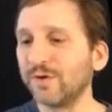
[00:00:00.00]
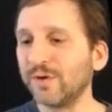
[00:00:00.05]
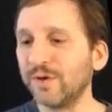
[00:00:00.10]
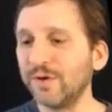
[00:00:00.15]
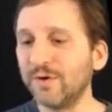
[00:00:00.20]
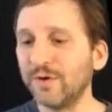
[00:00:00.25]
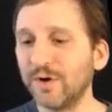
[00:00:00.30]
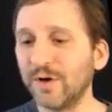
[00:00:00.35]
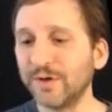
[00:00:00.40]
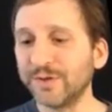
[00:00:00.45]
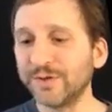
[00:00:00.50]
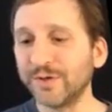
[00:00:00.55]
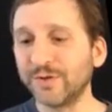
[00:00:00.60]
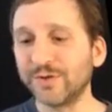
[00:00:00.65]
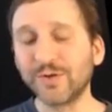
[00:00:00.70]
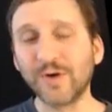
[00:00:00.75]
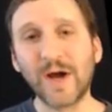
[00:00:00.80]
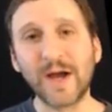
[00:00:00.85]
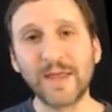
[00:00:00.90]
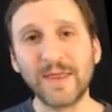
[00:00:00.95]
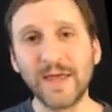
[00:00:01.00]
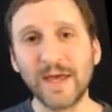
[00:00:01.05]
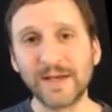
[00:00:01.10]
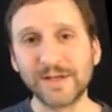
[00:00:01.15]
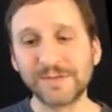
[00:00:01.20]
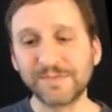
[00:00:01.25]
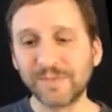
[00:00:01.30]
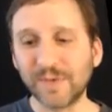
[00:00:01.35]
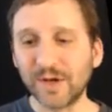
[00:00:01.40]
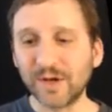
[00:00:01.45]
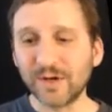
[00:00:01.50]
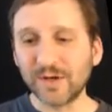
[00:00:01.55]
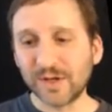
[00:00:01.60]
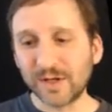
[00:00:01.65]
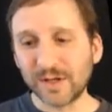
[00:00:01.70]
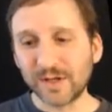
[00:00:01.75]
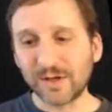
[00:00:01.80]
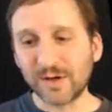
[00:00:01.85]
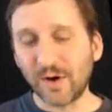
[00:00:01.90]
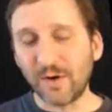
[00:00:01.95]
you can also try this.
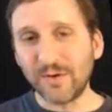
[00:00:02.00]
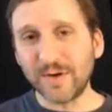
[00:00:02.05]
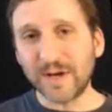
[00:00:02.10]
Go